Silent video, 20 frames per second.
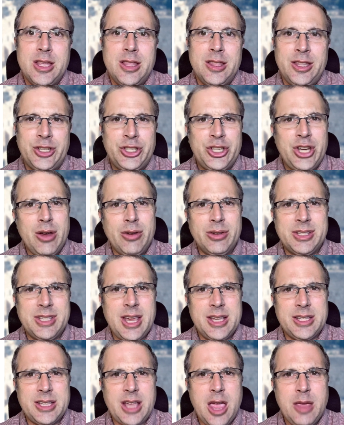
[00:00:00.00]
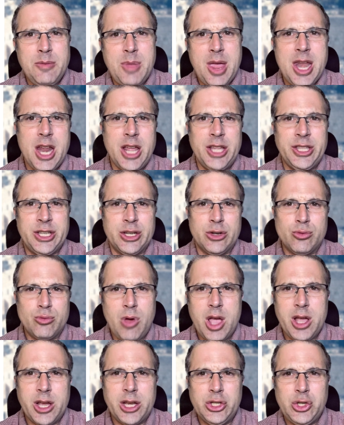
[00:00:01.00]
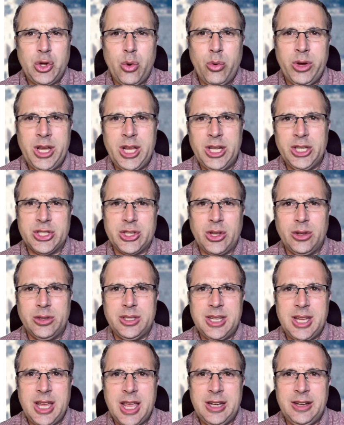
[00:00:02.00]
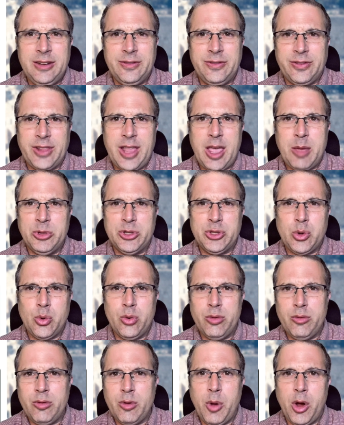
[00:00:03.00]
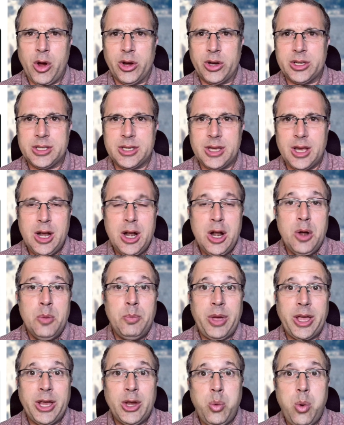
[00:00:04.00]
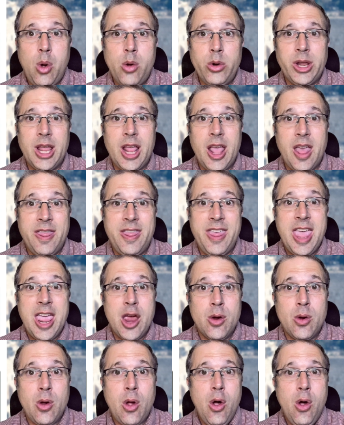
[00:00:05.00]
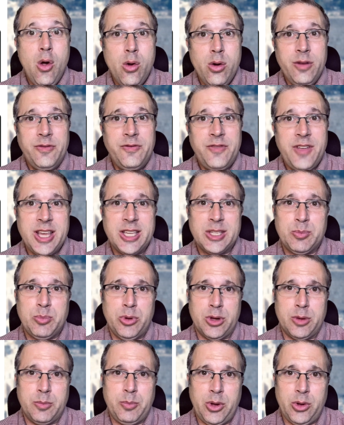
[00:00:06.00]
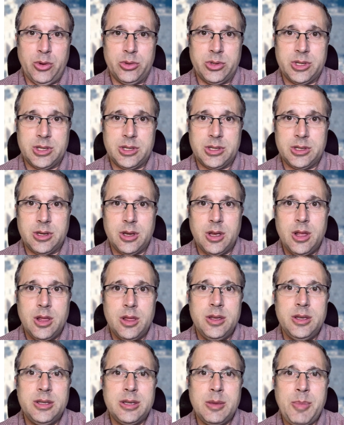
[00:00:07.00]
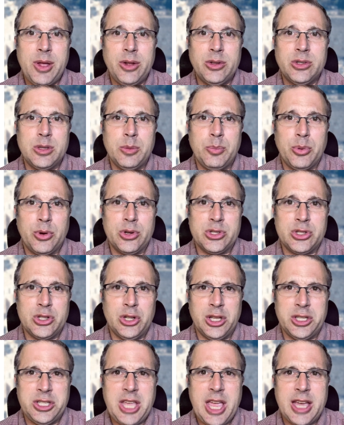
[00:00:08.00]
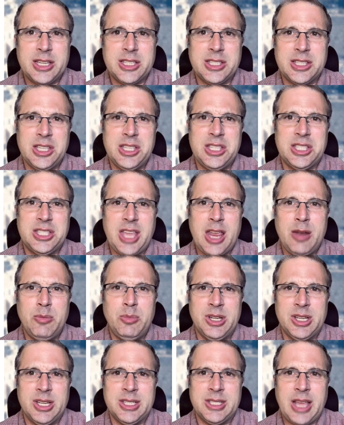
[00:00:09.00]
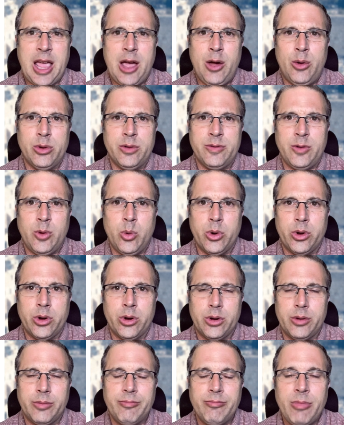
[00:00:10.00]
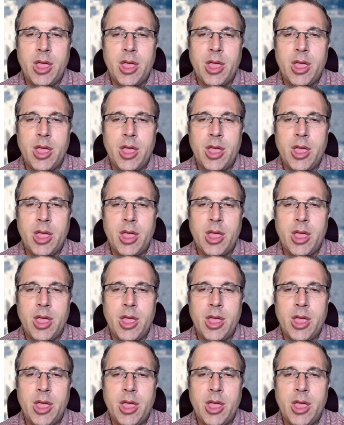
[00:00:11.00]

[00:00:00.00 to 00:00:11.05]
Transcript: The chair says I made derogatory, insulting, and inflammatory remarks by quoting their own Facebook posts. This amounts to personal attacks. This statement is out of order.